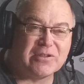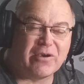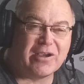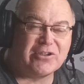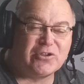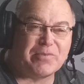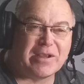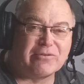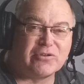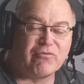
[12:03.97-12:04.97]
So I should
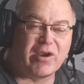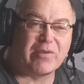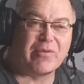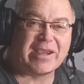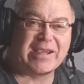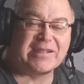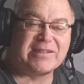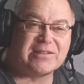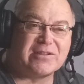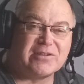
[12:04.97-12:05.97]
be able to run my
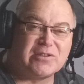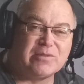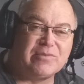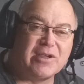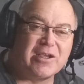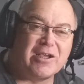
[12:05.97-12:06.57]
heating system